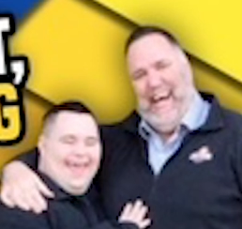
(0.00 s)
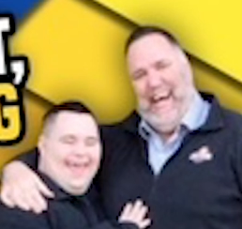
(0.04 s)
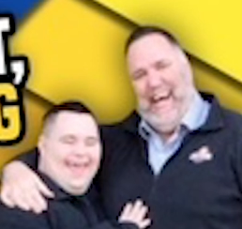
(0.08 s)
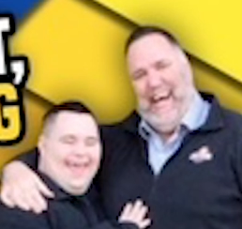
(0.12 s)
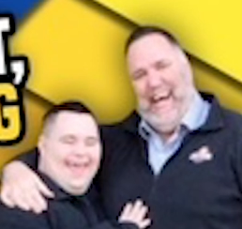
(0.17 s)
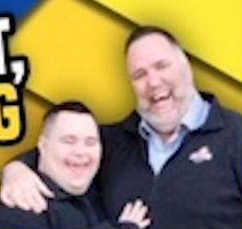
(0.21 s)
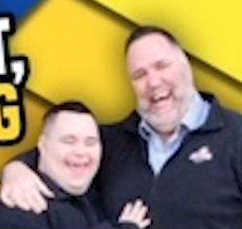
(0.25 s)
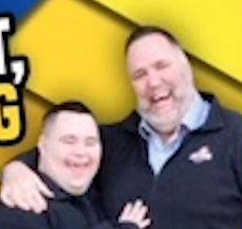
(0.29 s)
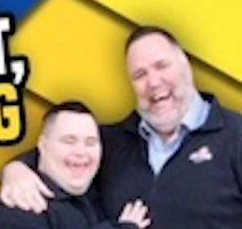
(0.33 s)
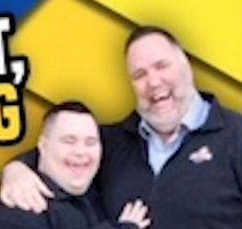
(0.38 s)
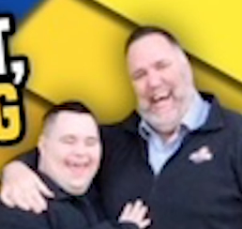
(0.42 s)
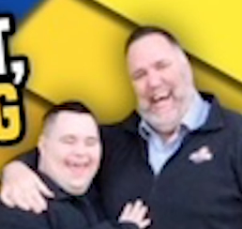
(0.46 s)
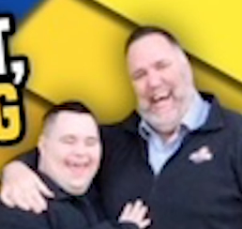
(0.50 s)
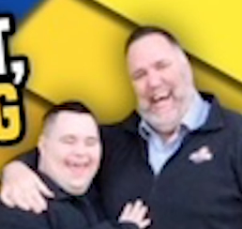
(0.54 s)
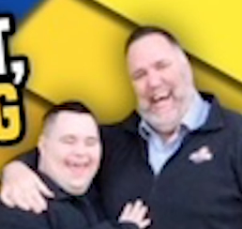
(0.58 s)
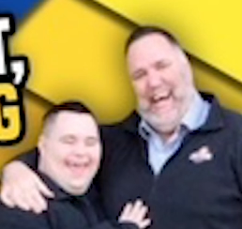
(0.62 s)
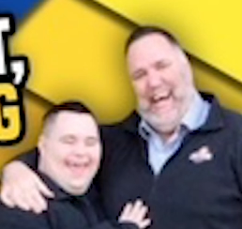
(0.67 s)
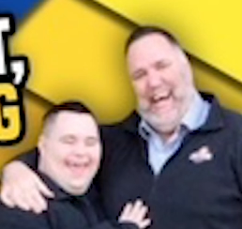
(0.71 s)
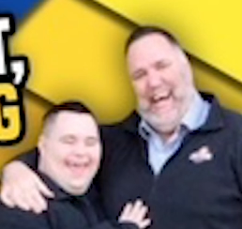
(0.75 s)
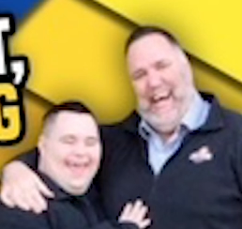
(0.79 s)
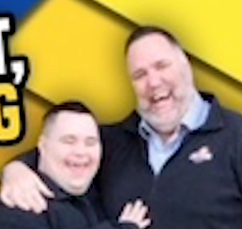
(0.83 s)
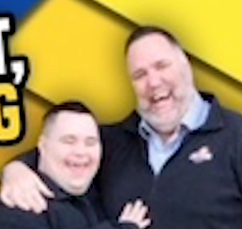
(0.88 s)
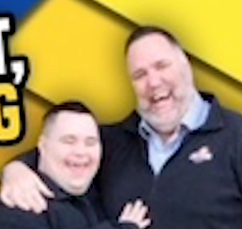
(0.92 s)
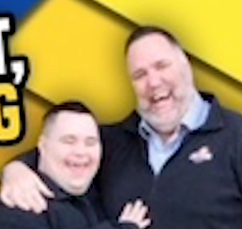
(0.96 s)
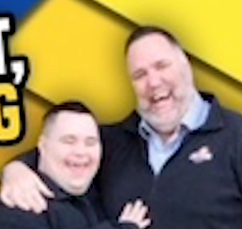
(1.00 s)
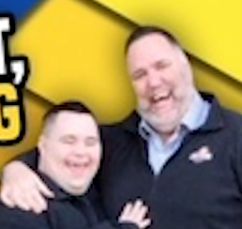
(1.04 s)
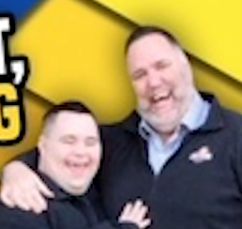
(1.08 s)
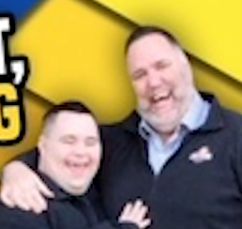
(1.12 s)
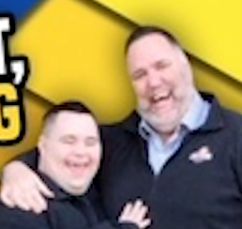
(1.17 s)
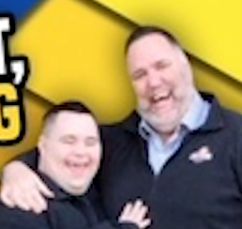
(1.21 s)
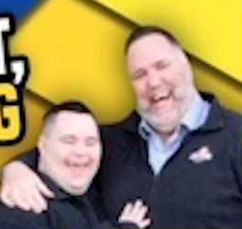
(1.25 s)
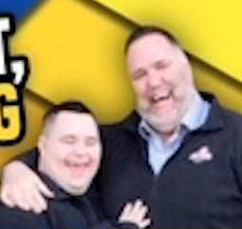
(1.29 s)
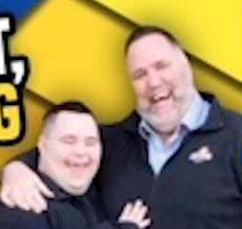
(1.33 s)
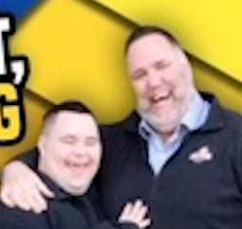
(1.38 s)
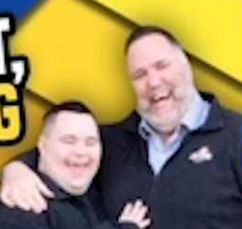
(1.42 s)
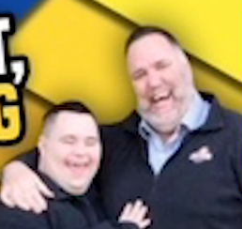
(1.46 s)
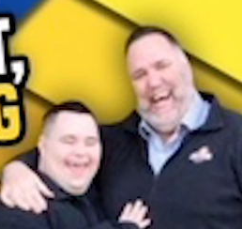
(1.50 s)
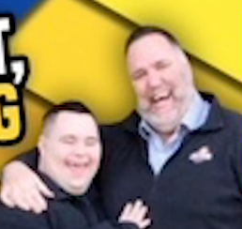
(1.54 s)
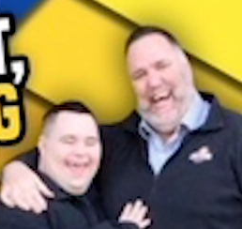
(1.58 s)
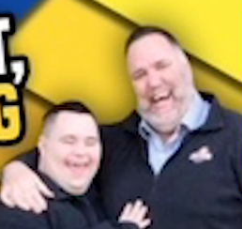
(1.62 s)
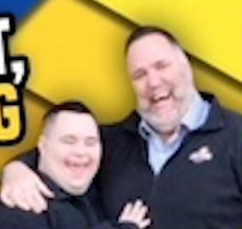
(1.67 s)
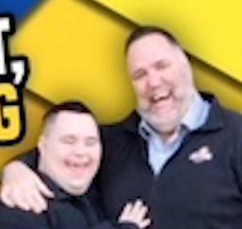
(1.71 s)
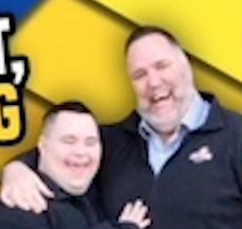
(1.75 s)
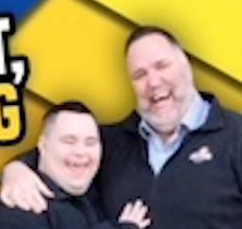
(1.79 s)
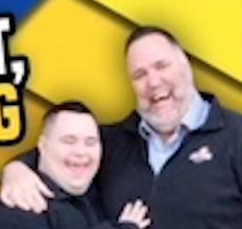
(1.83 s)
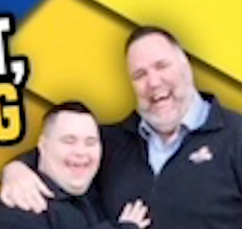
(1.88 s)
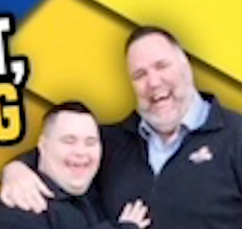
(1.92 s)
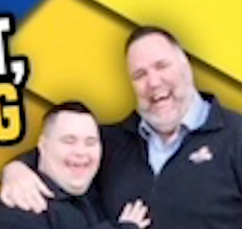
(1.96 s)

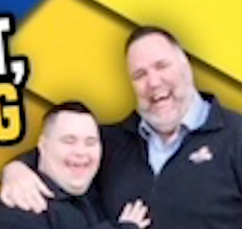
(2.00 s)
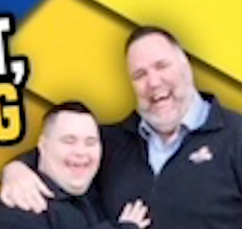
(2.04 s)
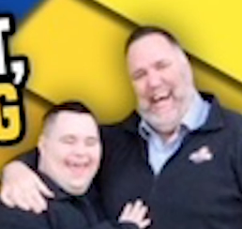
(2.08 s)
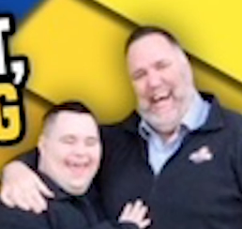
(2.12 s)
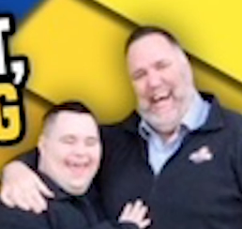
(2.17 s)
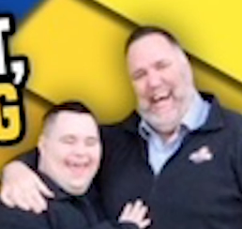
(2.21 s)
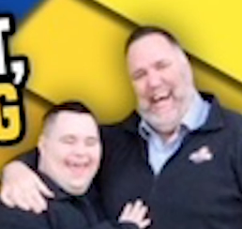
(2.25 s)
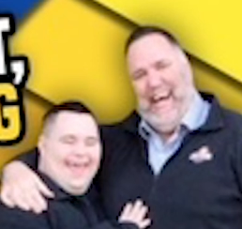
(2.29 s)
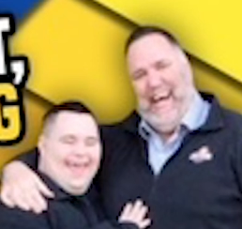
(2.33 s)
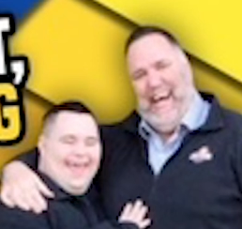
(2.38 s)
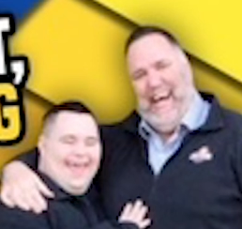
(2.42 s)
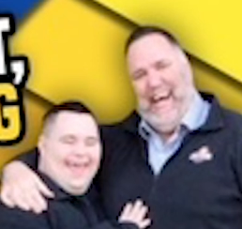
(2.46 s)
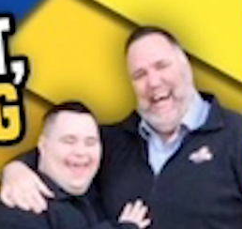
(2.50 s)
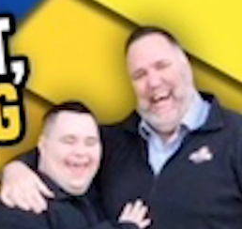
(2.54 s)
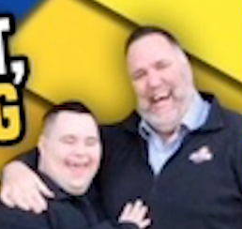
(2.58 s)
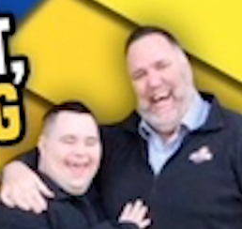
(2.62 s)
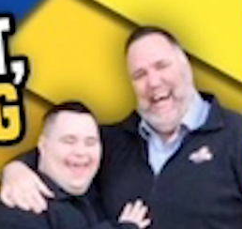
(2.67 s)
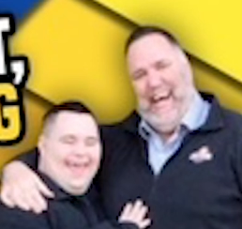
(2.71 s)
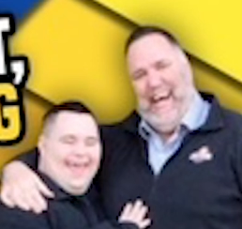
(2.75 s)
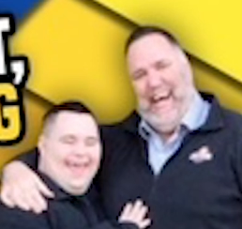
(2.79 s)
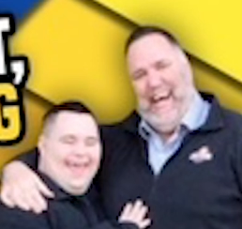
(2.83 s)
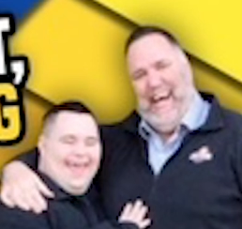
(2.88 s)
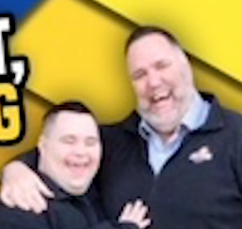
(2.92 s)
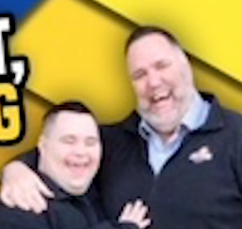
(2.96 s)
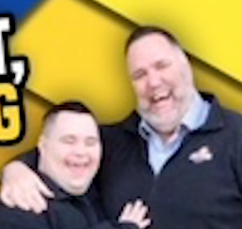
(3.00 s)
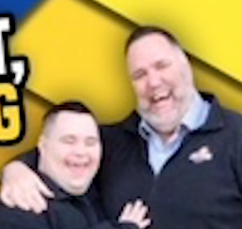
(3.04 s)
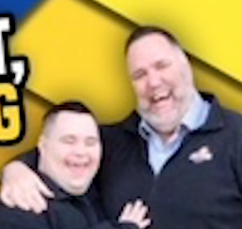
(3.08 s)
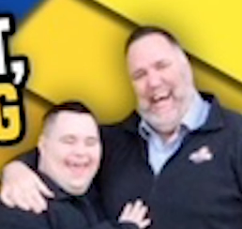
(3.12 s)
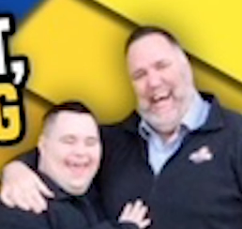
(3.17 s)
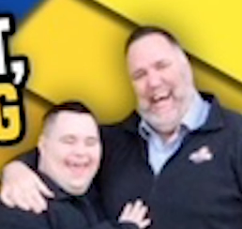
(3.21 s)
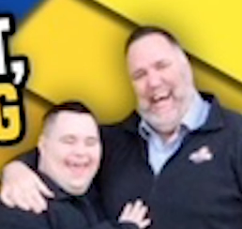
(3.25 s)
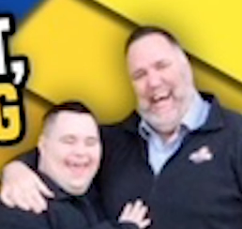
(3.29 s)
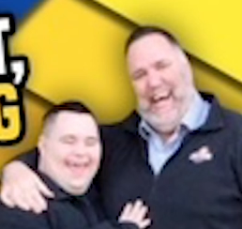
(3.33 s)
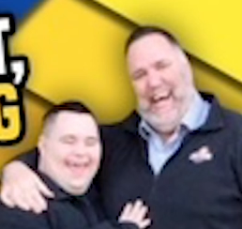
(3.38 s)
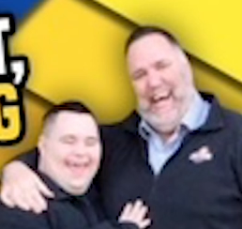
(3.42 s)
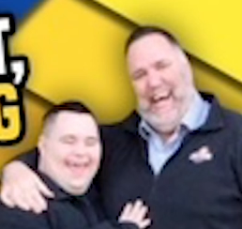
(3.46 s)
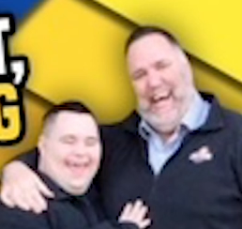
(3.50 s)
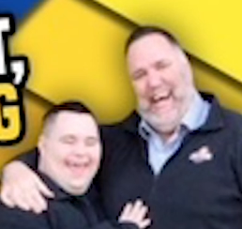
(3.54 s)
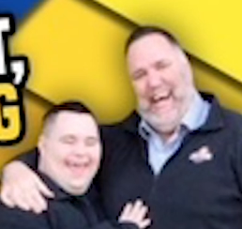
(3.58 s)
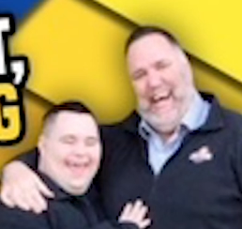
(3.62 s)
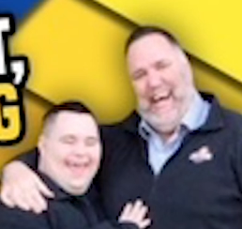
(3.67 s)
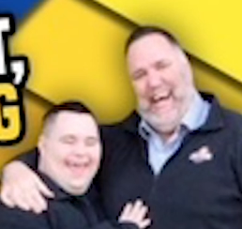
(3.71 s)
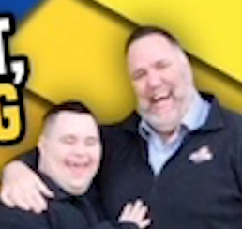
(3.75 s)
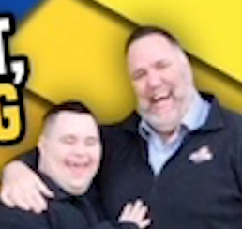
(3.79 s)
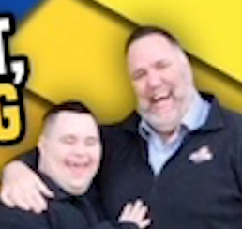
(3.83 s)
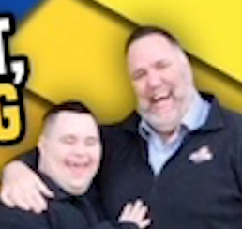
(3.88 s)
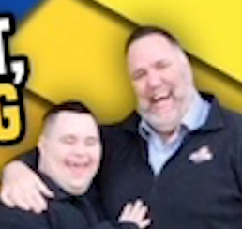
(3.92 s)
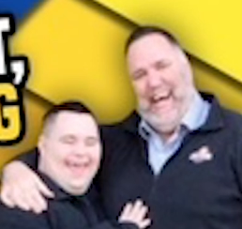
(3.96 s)

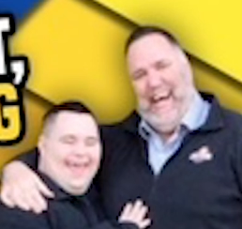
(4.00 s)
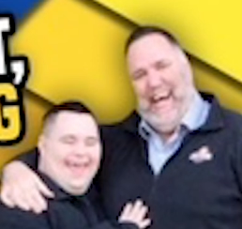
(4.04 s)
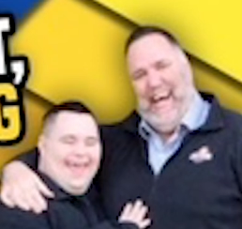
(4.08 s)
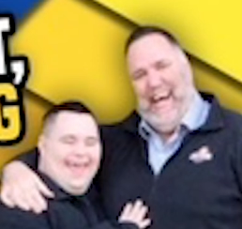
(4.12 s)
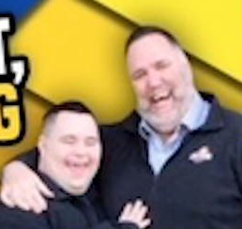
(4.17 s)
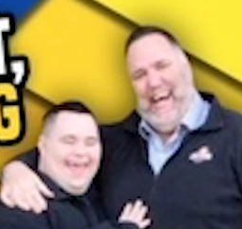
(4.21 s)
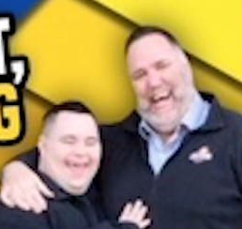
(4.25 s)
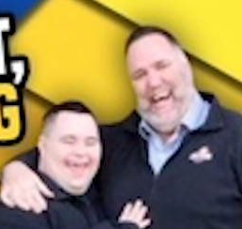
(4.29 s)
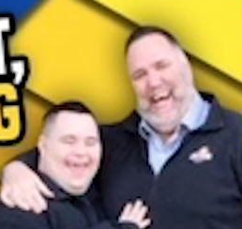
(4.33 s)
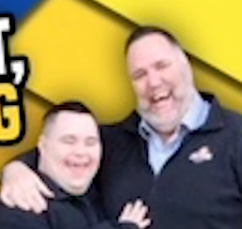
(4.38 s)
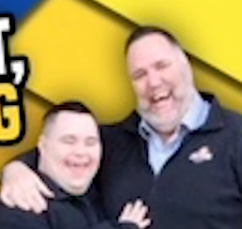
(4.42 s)
No one is speaking in this clip.